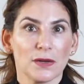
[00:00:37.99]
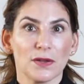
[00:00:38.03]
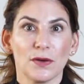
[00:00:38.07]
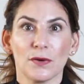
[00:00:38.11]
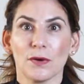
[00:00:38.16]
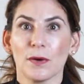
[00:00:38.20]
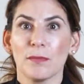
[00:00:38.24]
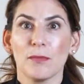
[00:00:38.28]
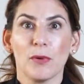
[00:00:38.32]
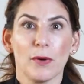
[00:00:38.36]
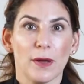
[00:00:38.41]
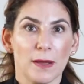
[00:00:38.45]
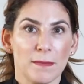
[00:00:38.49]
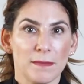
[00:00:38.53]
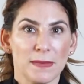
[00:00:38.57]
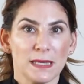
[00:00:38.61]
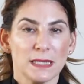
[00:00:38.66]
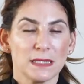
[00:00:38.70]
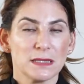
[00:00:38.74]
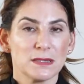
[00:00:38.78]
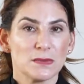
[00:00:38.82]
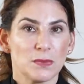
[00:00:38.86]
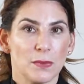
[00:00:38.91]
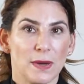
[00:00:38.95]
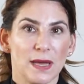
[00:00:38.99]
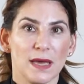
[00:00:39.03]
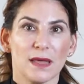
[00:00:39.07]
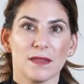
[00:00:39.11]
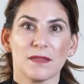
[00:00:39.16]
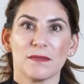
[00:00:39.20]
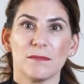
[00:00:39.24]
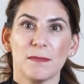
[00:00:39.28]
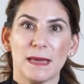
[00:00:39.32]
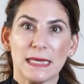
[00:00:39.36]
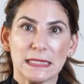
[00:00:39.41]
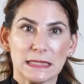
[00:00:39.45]
your appointments
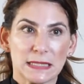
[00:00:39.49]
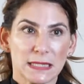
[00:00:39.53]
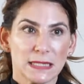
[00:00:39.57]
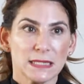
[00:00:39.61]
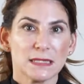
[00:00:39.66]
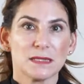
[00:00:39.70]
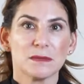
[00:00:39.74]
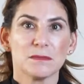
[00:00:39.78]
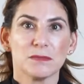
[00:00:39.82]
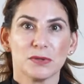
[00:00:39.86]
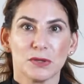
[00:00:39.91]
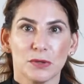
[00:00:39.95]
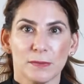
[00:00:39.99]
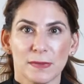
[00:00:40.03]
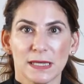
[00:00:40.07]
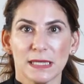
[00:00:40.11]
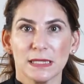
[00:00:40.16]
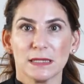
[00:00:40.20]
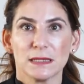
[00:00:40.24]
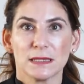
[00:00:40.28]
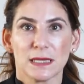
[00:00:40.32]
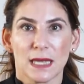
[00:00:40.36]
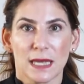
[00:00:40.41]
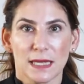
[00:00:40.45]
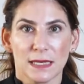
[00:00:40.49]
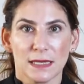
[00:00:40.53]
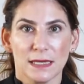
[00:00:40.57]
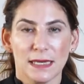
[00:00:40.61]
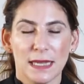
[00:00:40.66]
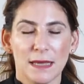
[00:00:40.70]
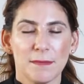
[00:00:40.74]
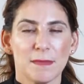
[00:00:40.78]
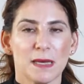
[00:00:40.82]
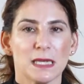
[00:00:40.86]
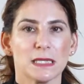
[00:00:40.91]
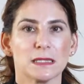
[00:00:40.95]
with Macy's and Bloomies and
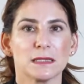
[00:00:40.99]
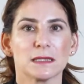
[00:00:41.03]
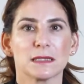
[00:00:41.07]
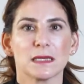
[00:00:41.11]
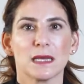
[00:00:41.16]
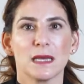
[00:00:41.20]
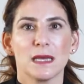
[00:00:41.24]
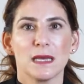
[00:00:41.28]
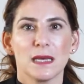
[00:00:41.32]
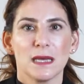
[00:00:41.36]
Neiman's.